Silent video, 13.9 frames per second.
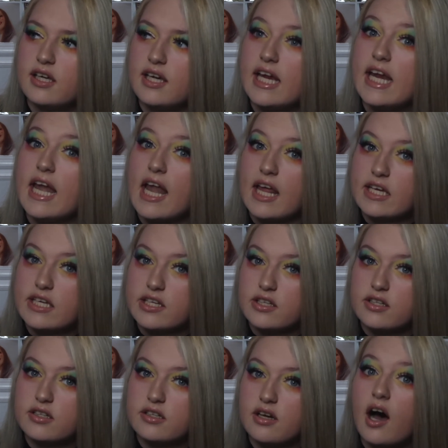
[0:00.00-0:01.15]
in
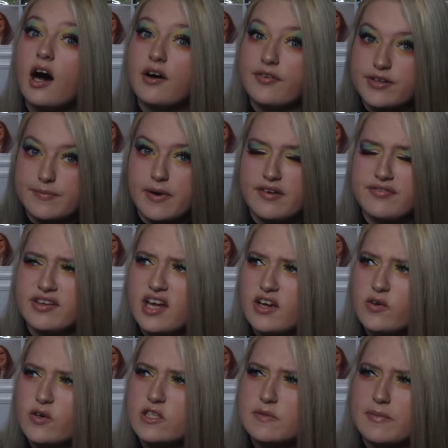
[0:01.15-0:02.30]
London after I think I
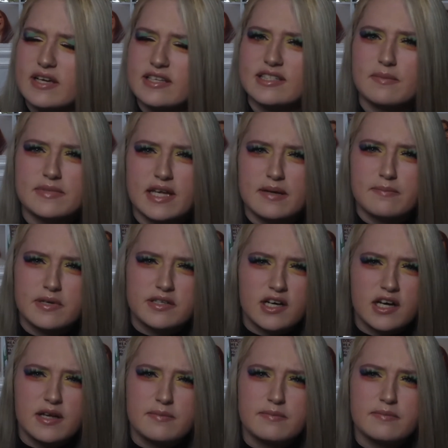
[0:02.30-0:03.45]
got this in about September
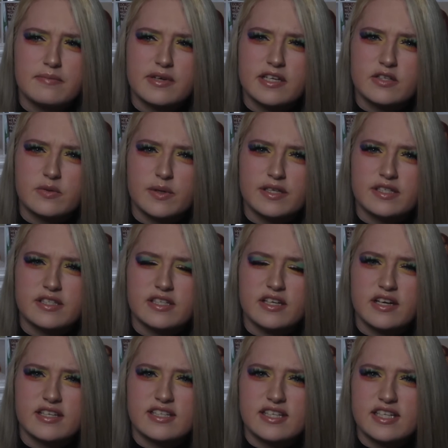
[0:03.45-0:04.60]
time in
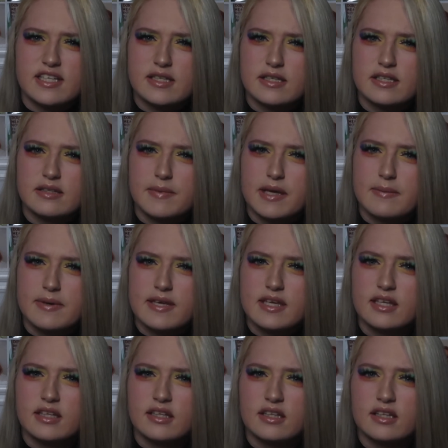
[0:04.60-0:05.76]
2019 maybe.
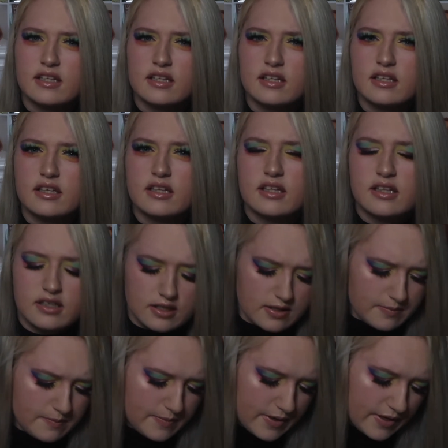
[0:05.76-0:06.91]

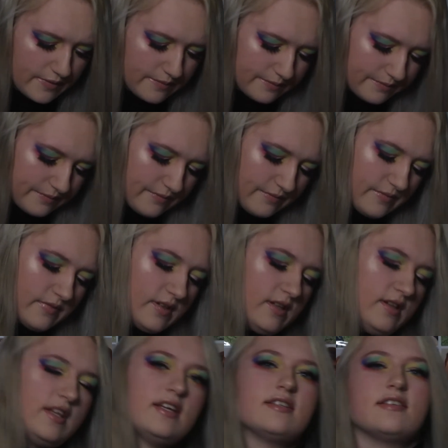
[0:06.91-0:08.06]
But
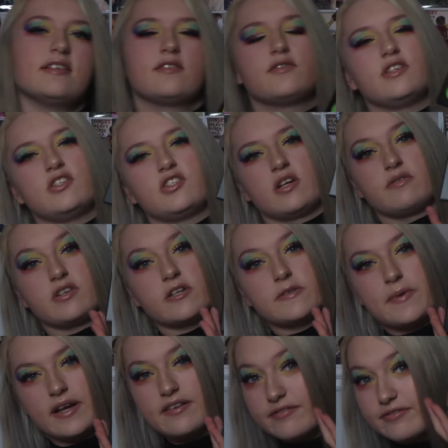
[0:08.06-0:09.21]
this is obviously the James Charles
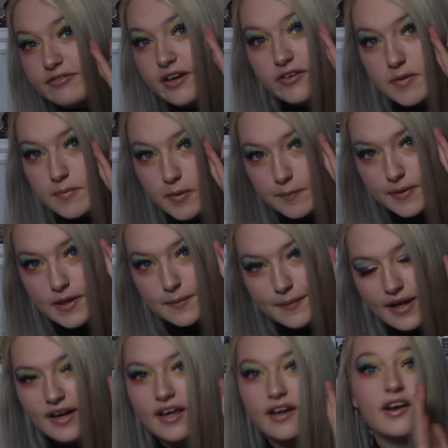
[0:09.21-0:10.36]
palette, a very popular
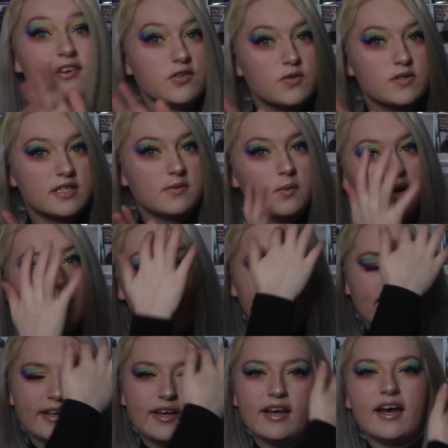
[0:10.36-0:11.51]
palette, and I do see why.
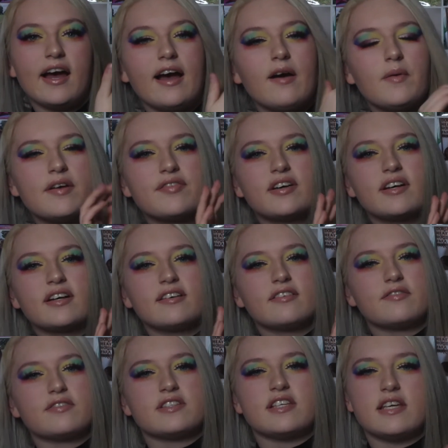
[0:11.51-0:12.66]
However,
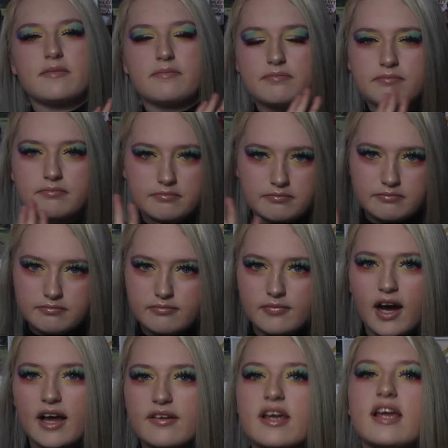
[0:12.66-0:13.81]
obviously
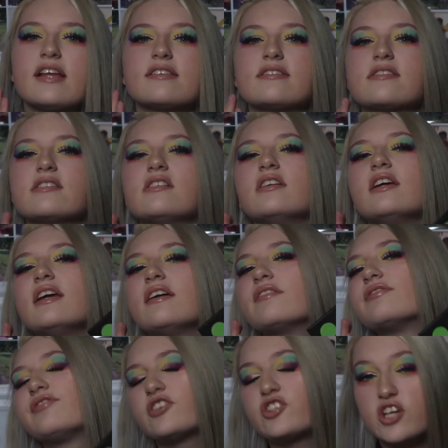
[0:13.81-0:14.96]
it's
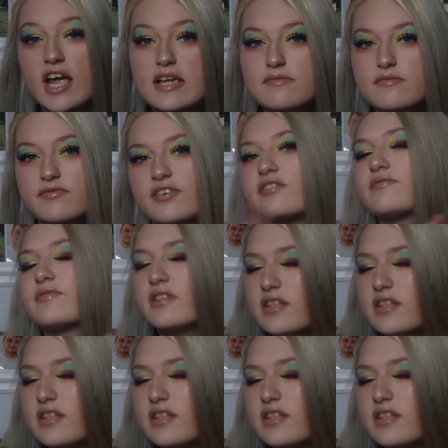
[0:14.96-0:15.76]
for the